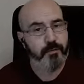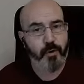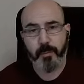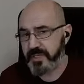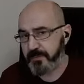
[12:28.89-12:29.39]

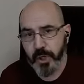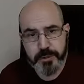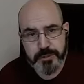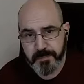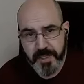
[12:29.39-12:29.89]
from a
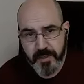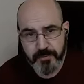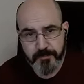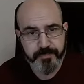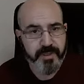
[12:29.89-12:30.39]
smart
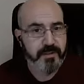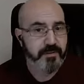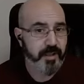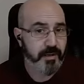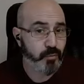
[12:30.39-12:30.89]
speaker
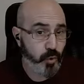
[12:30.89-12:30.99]
that